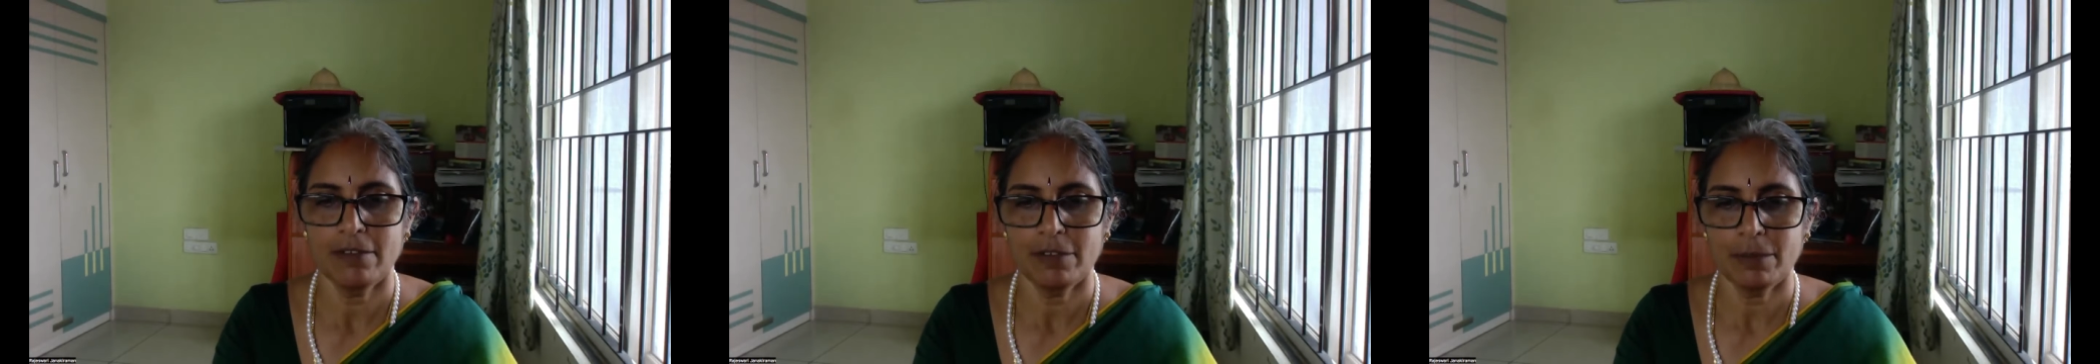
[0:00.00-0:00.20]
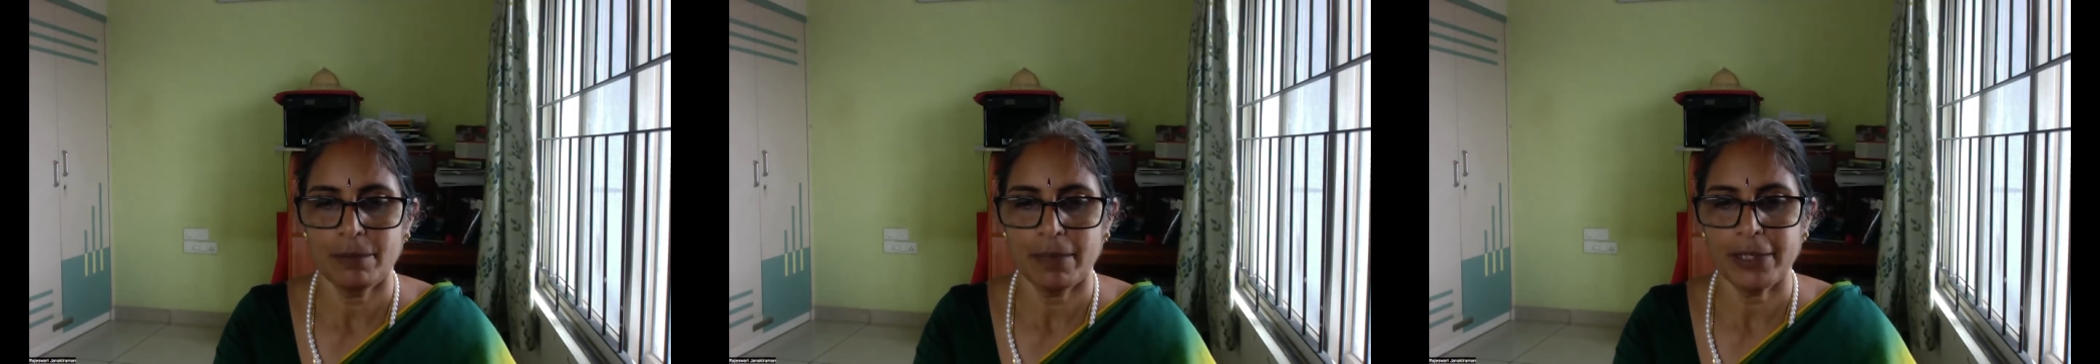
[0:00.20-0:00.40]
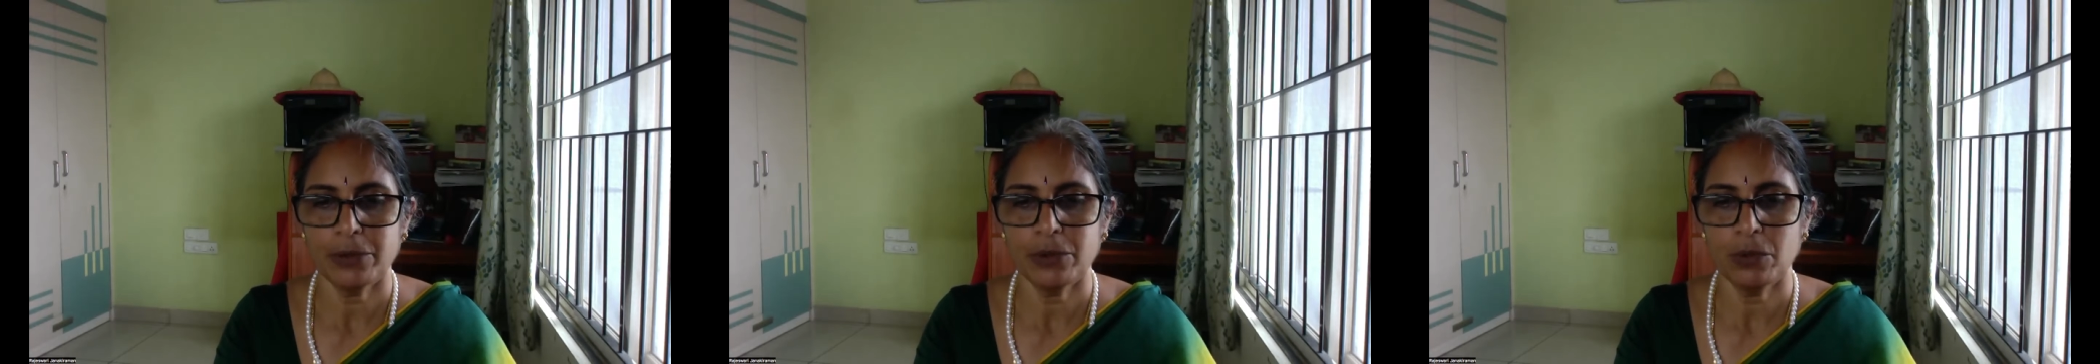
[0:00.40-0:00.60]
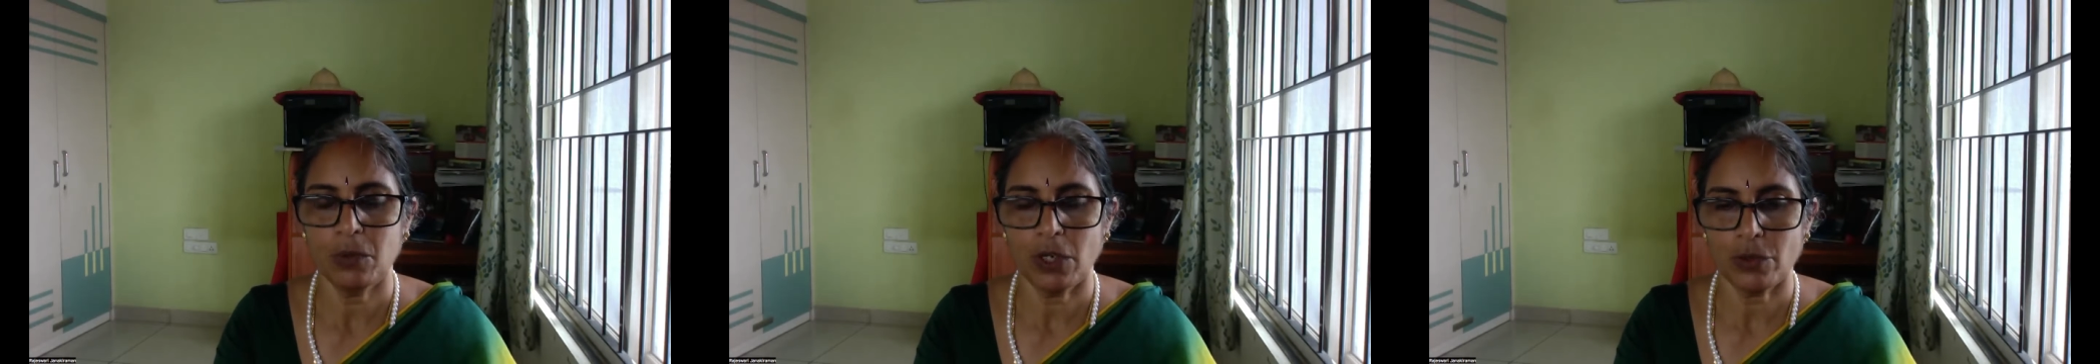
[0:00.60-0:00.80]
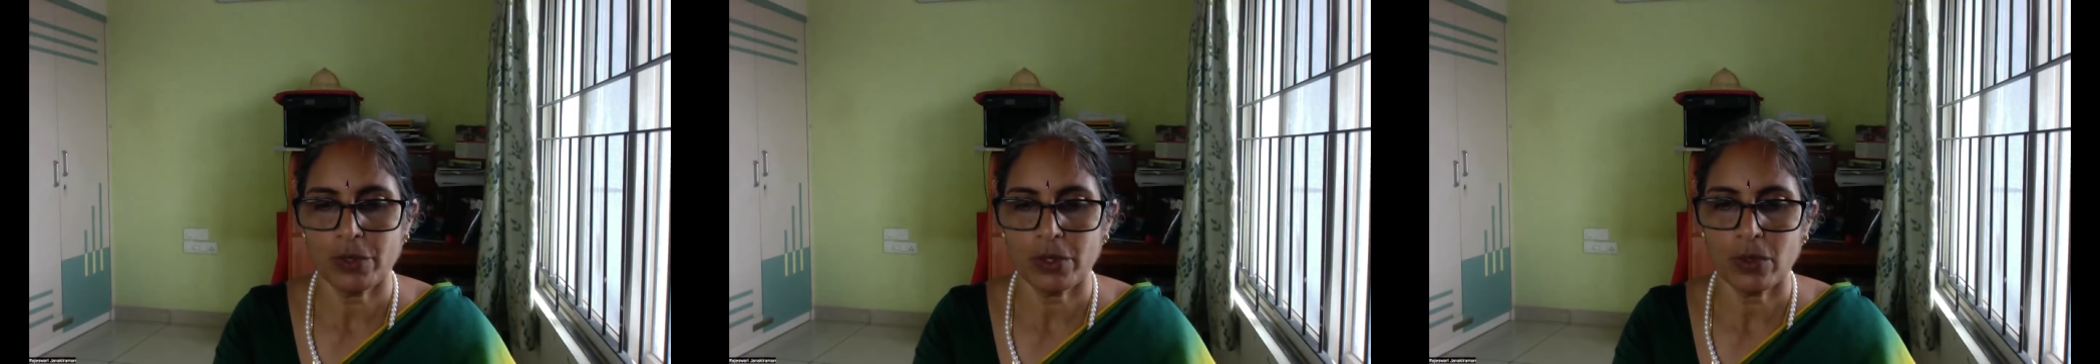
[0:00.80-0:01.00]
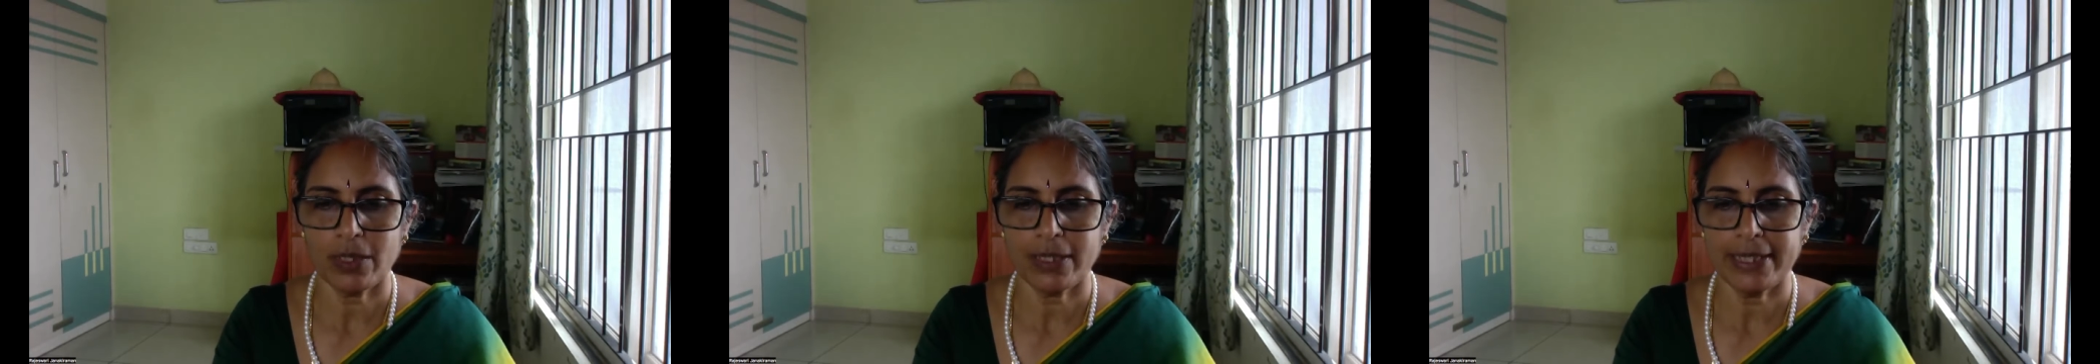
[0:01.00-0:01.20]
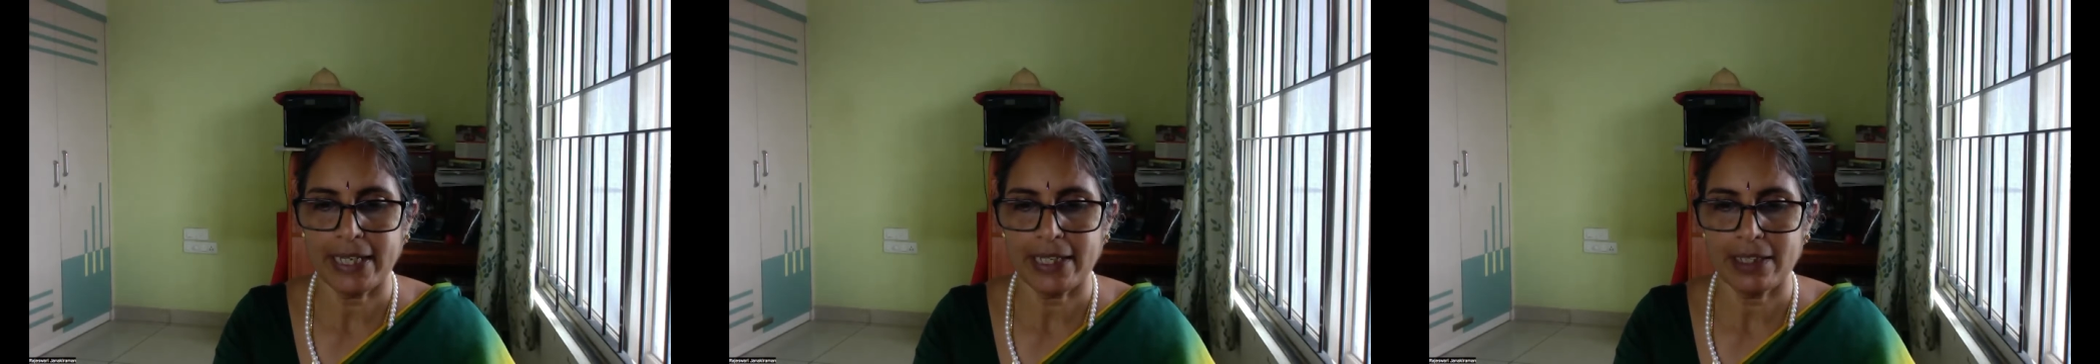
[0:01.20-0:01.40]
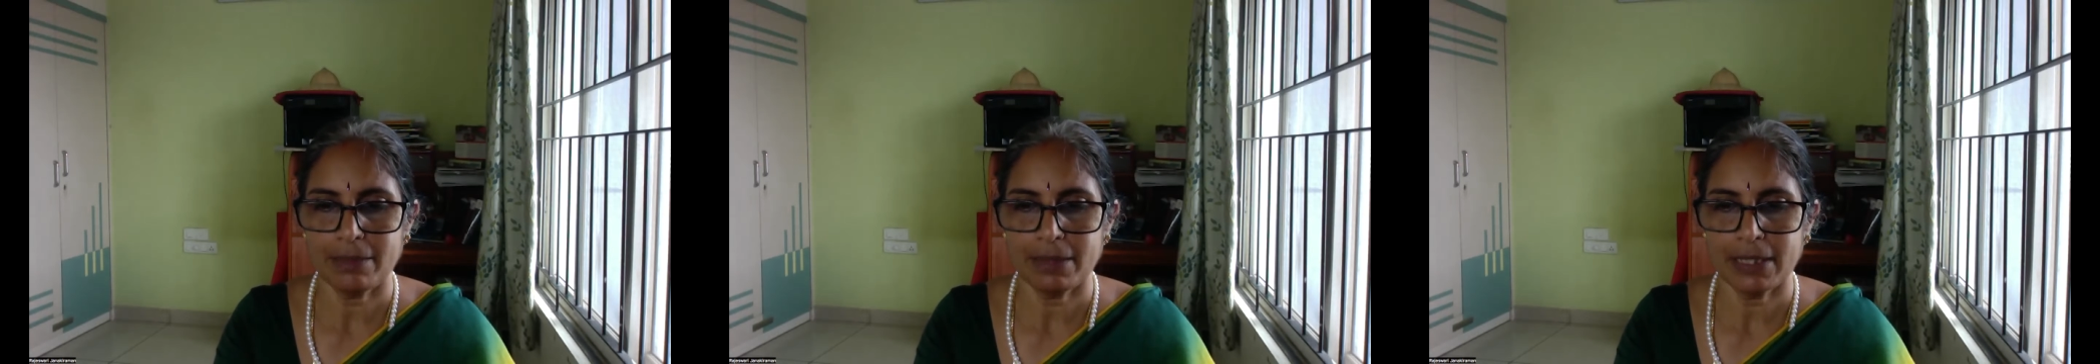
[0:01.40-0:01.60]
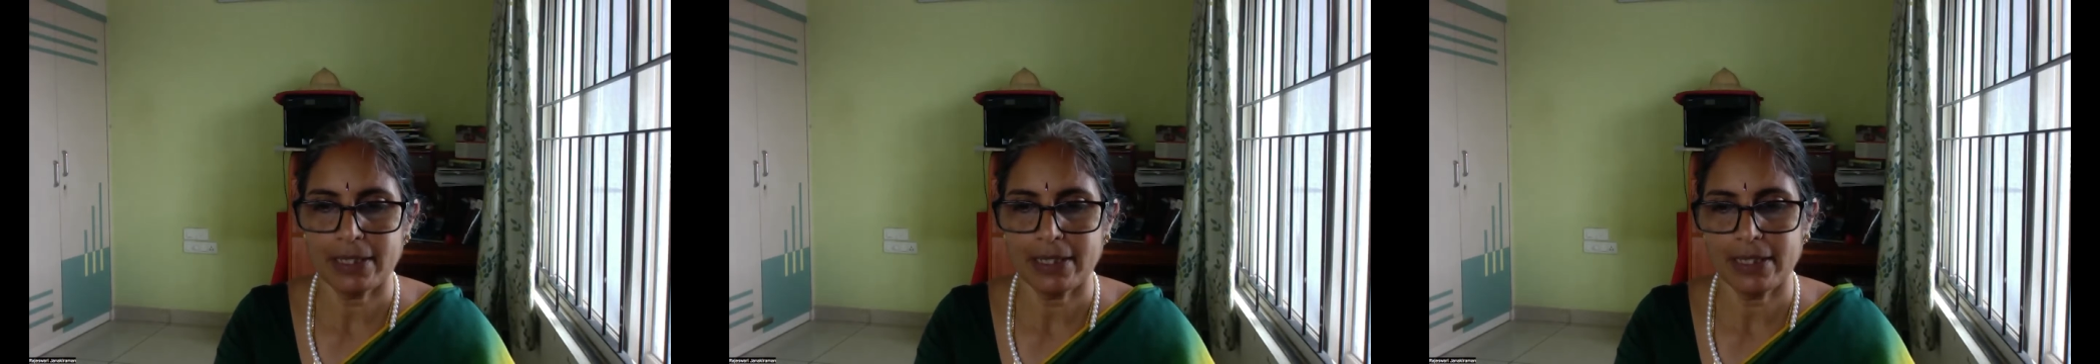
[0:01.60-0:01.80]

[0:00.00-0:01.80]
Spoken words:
we might do what we call dynamic